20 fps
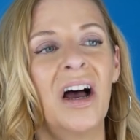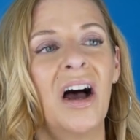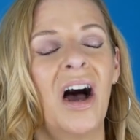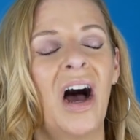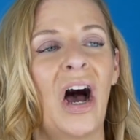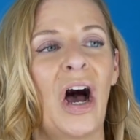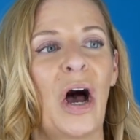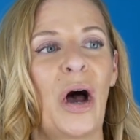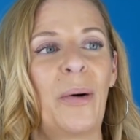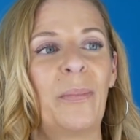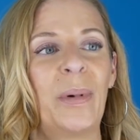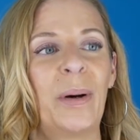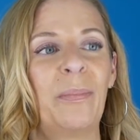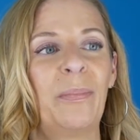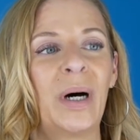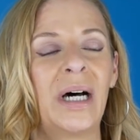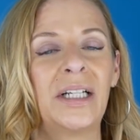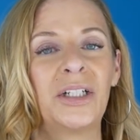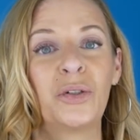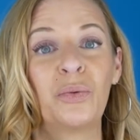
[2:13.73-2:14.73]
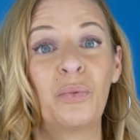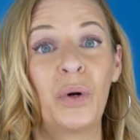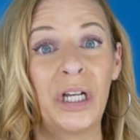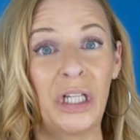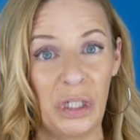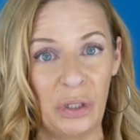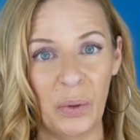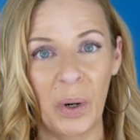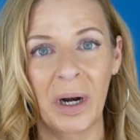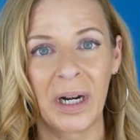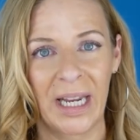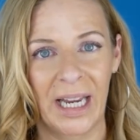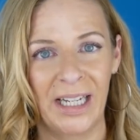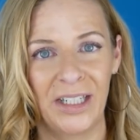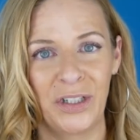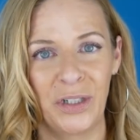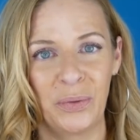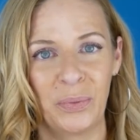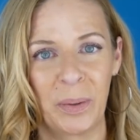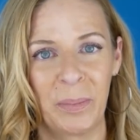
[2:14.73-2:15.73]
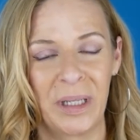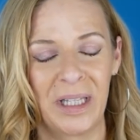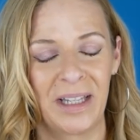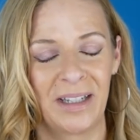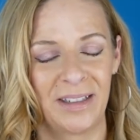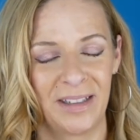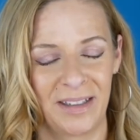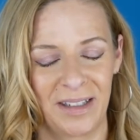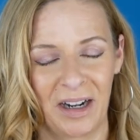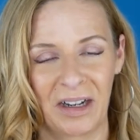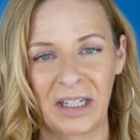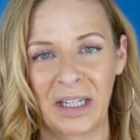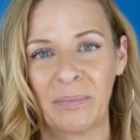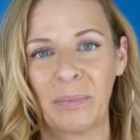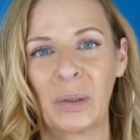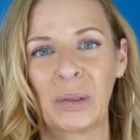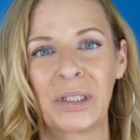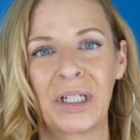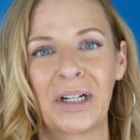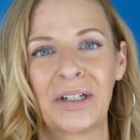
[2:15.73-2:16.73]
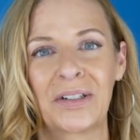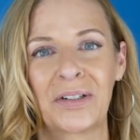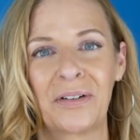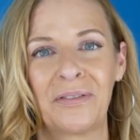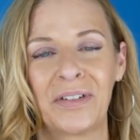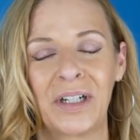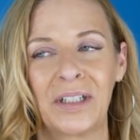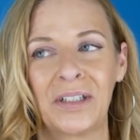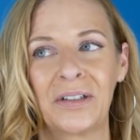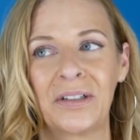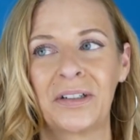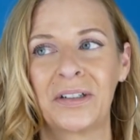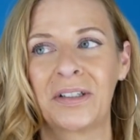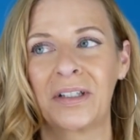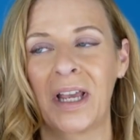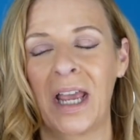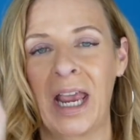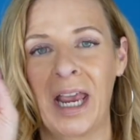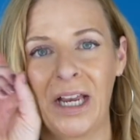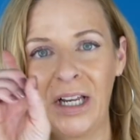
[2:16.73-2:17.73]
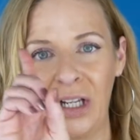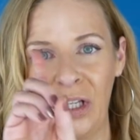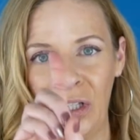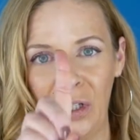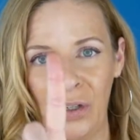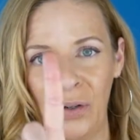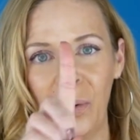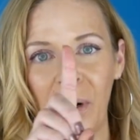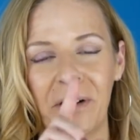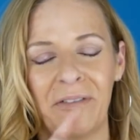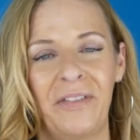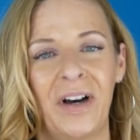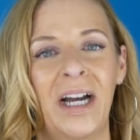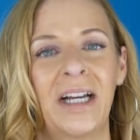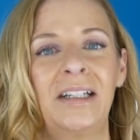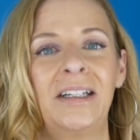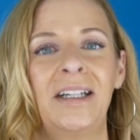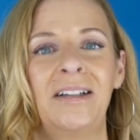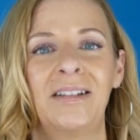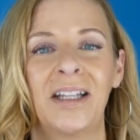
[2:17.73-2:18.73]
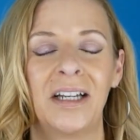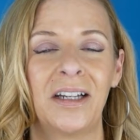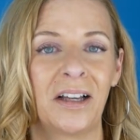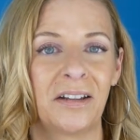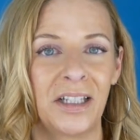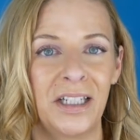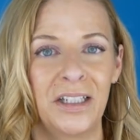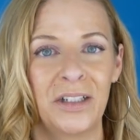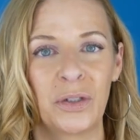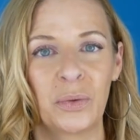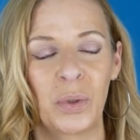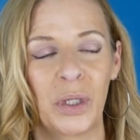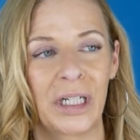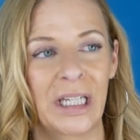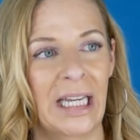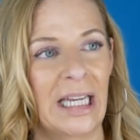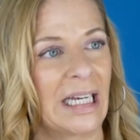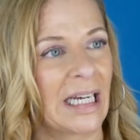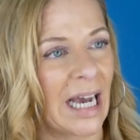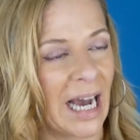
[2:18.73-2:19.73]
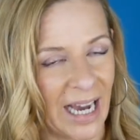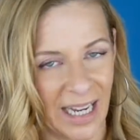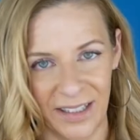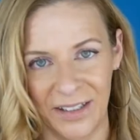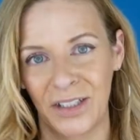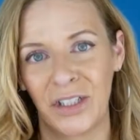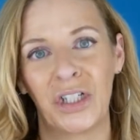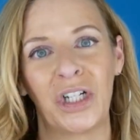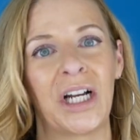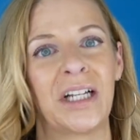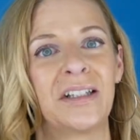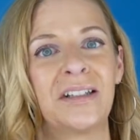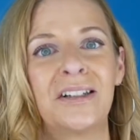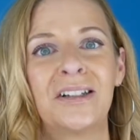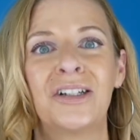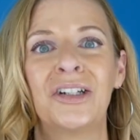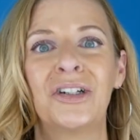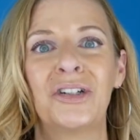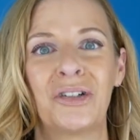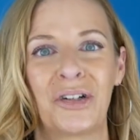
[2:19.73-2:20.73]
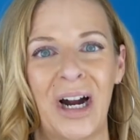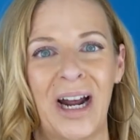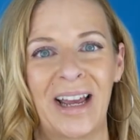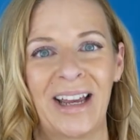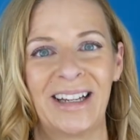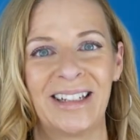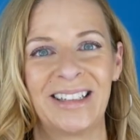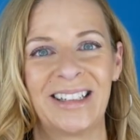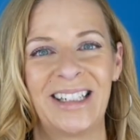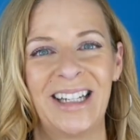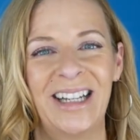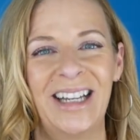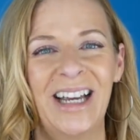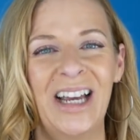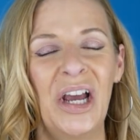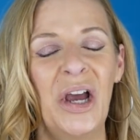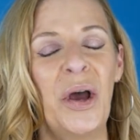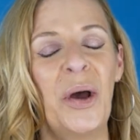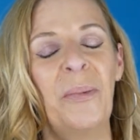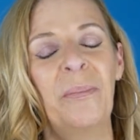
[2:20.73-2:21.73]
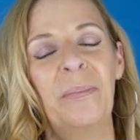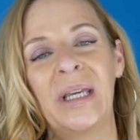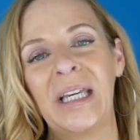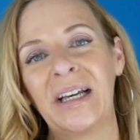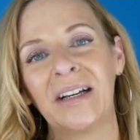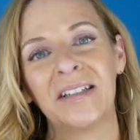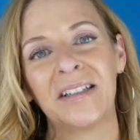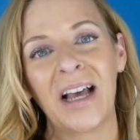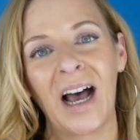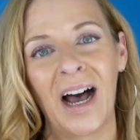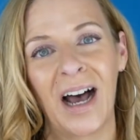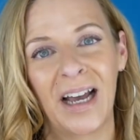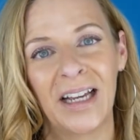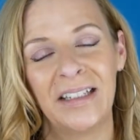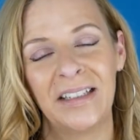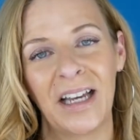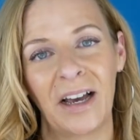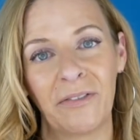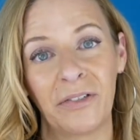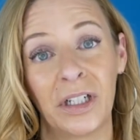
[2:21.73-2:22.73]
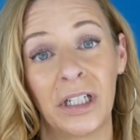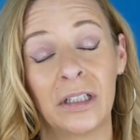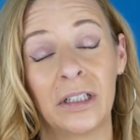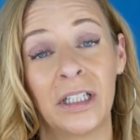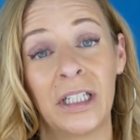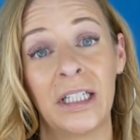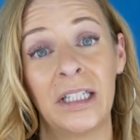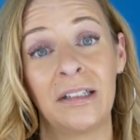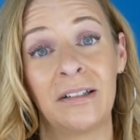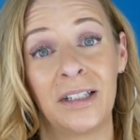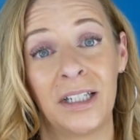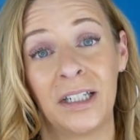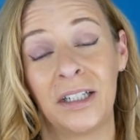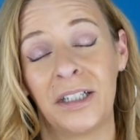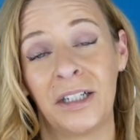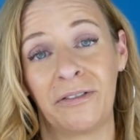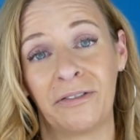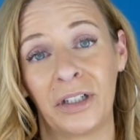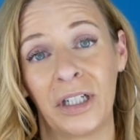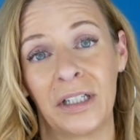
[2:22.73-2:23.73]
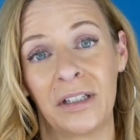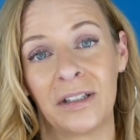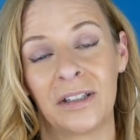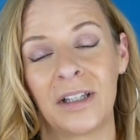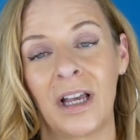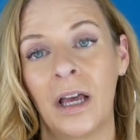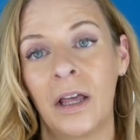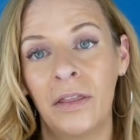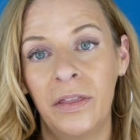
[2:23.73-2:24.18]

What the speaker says: But when you are an aging woman that does not get Botox or fillers and you are finding that nothing is working, I suggest to try it because I definitely see a difference.